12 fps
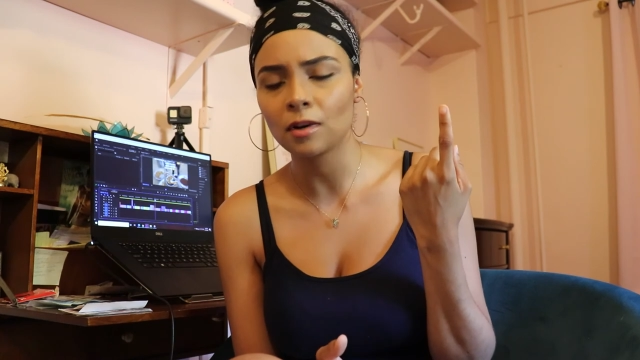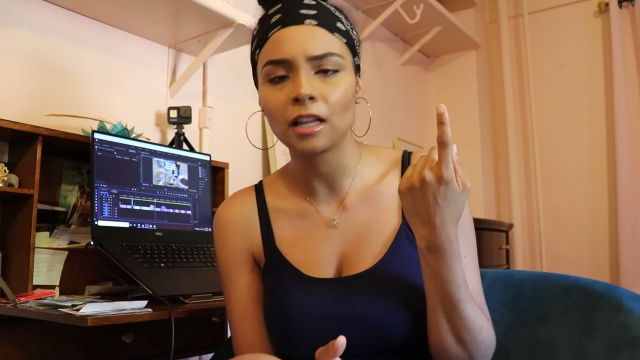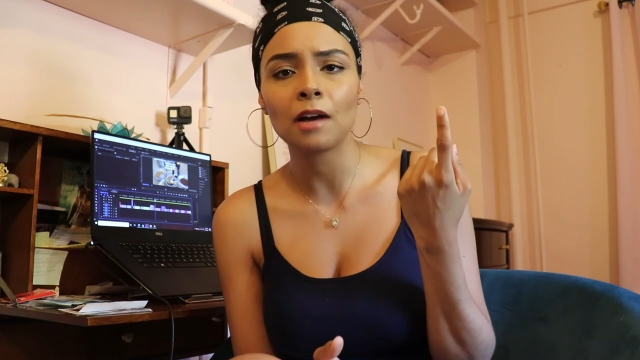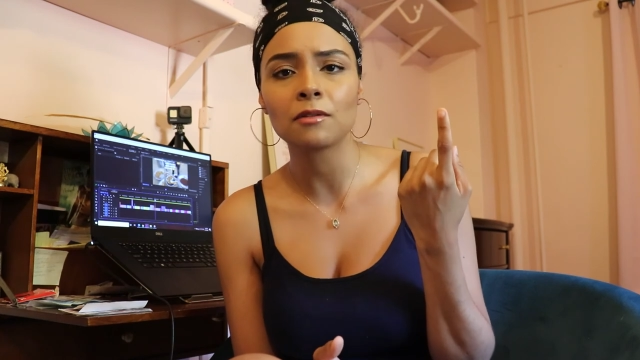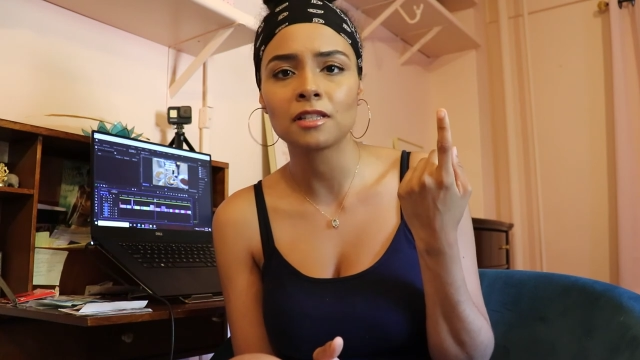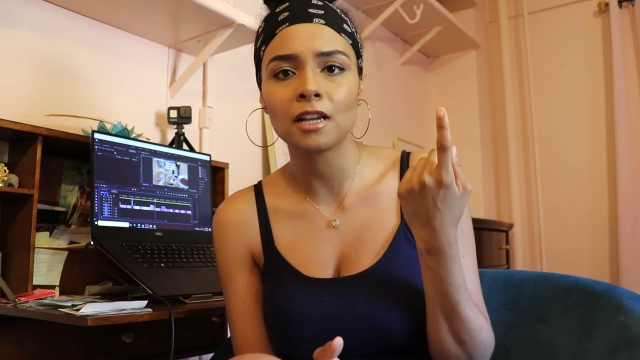while
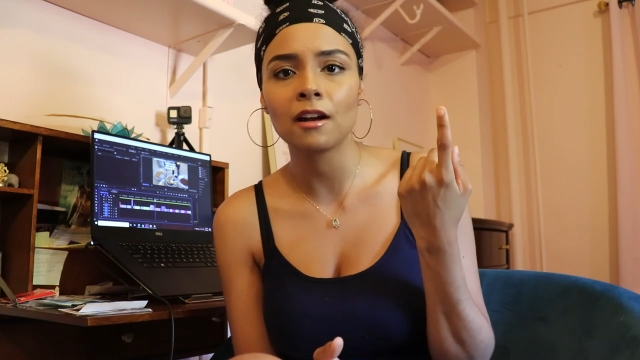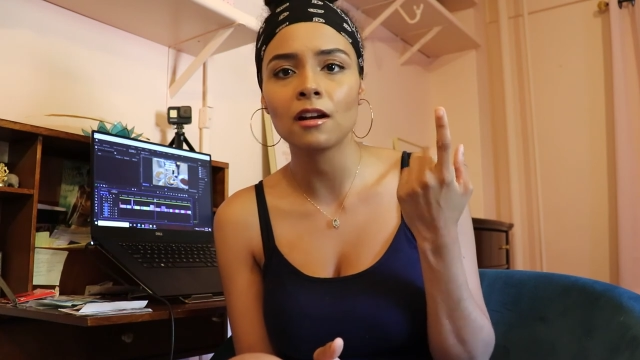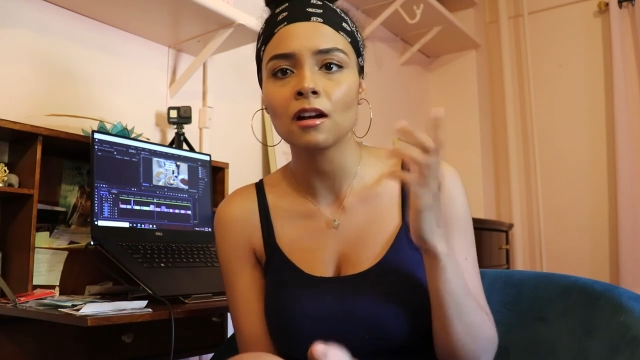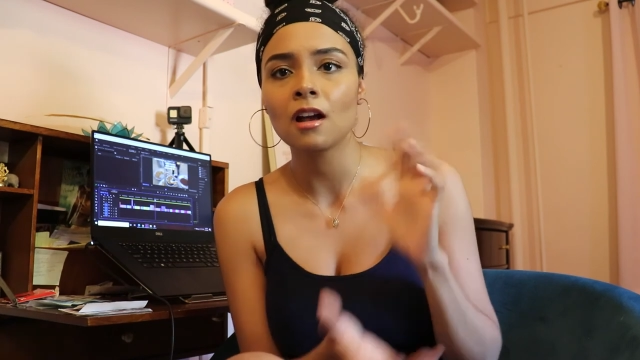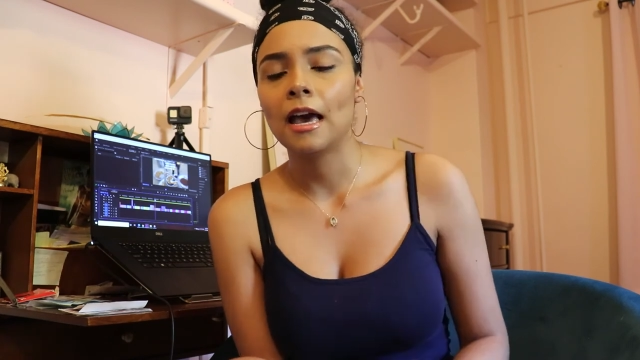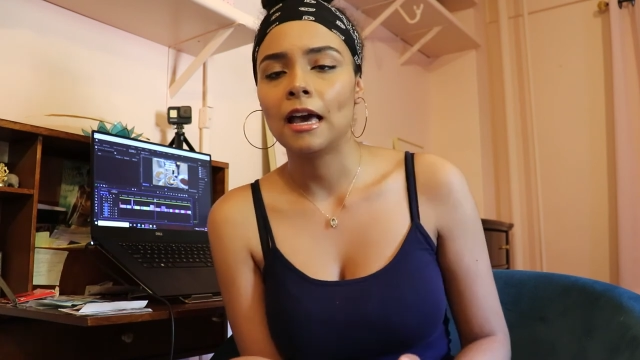I was
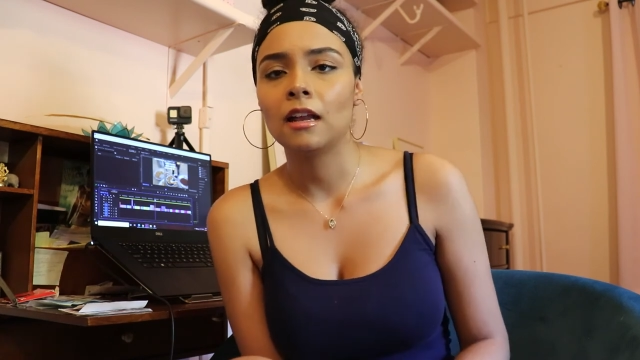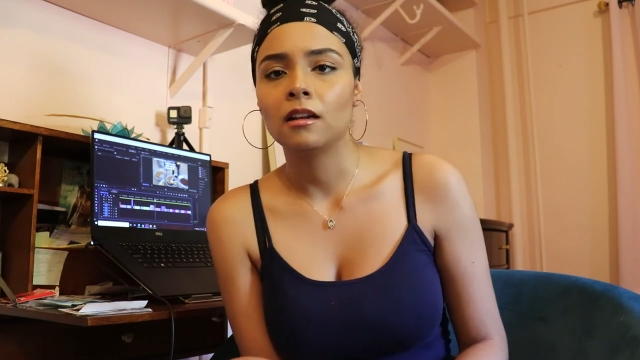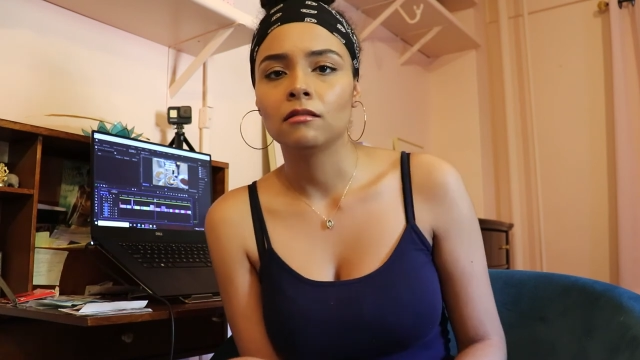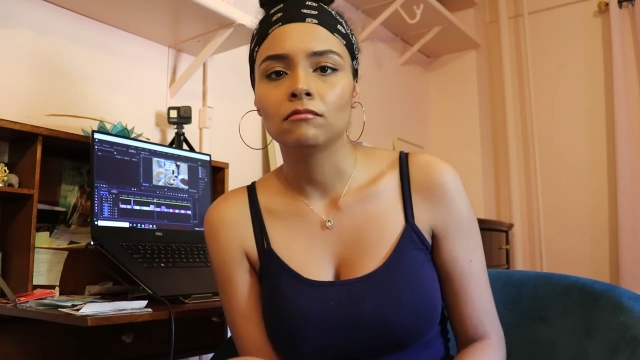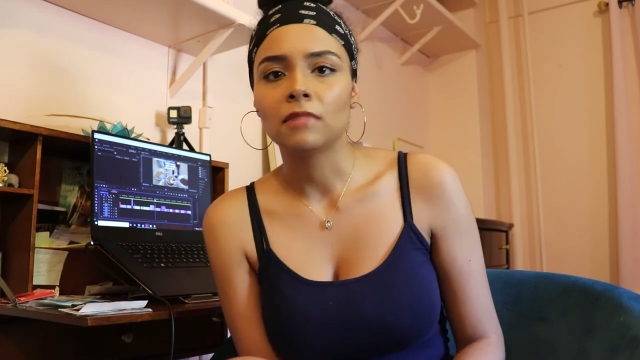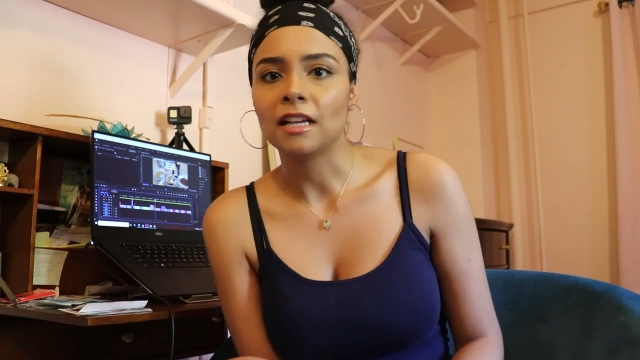there
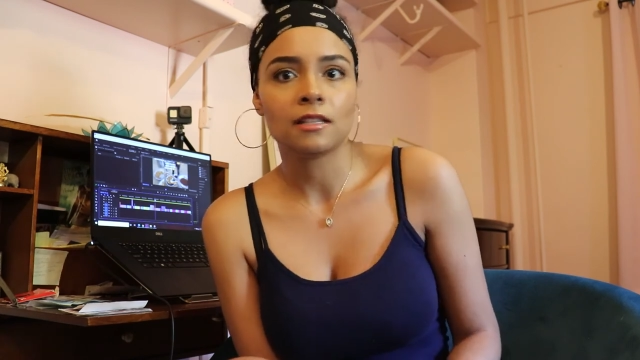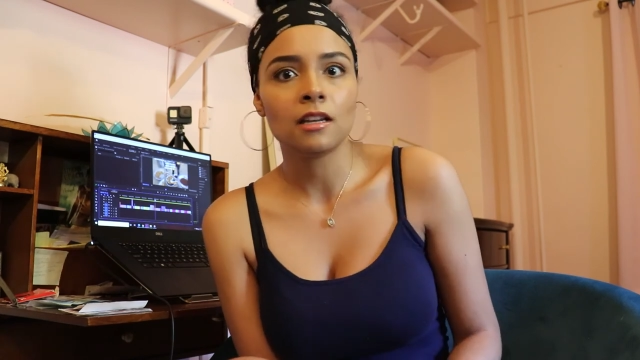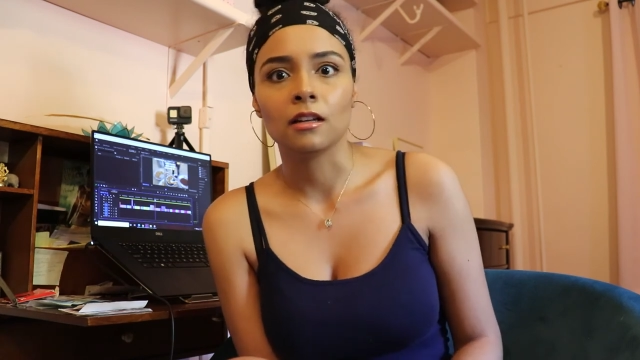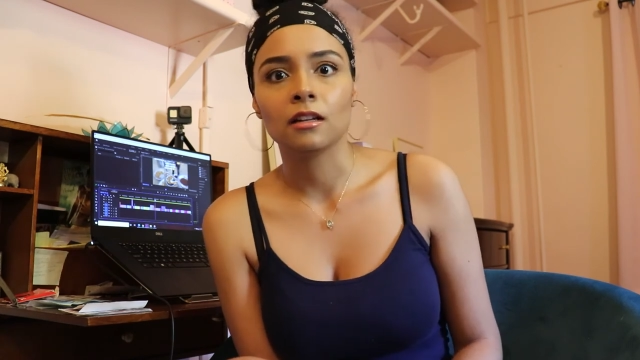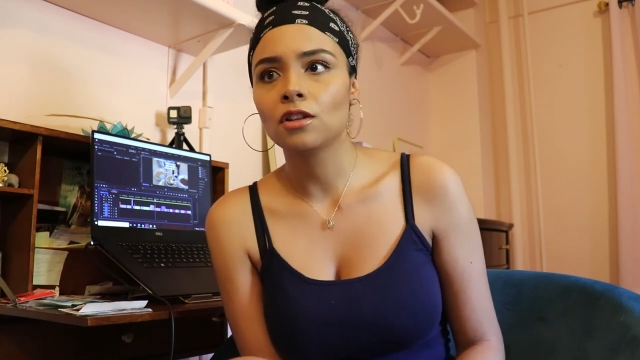and that's it.